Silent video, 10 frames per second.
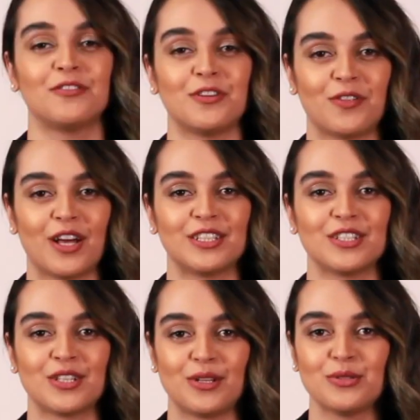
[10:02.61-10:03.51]
We've got
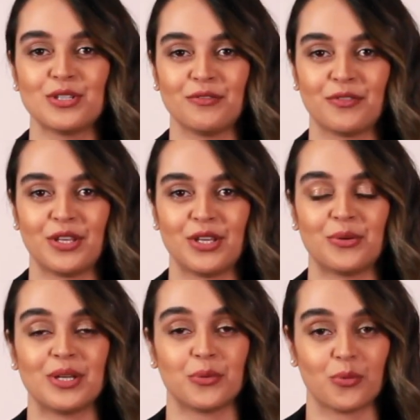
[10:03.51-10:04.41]
the solution for
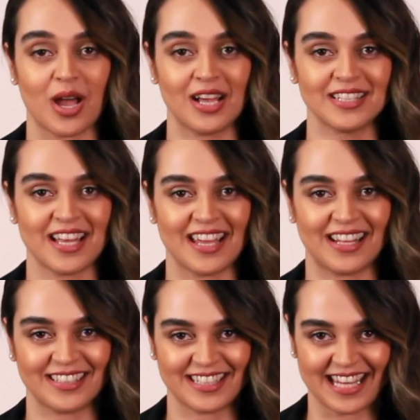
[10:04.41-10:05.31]
you in Ross
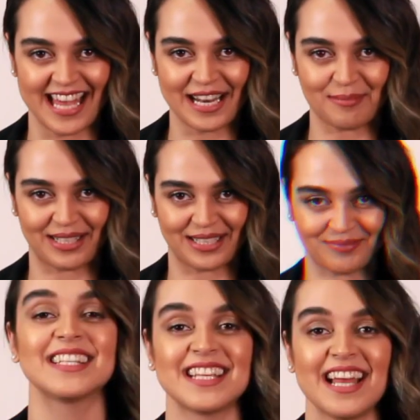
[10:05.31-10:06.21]
IELTS Academy.
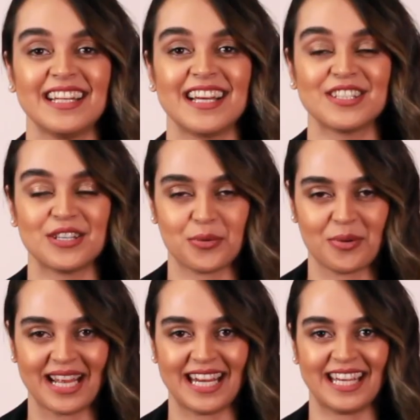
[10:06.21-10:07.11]
Send us your
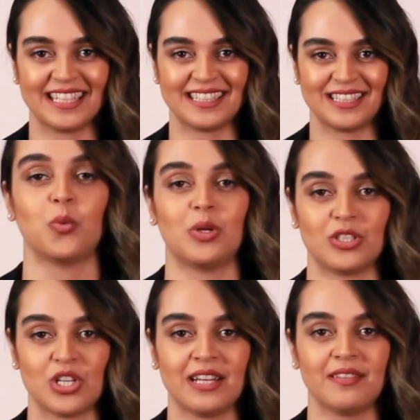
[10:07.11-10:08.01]
writings.
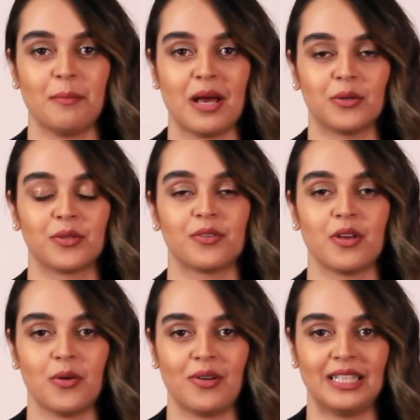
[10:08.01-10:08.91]
We'll check them out
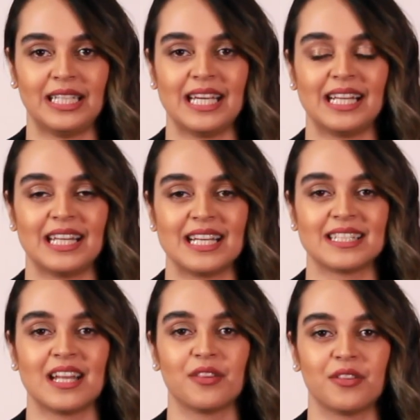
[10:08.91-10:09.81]
thoroughly in
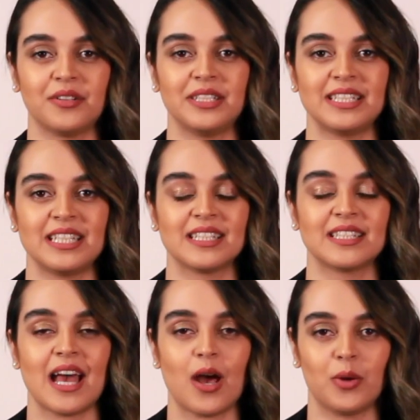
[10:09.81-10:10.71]
less than
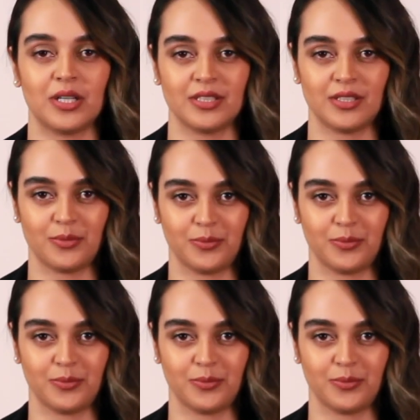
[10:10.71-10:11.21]
36 hours.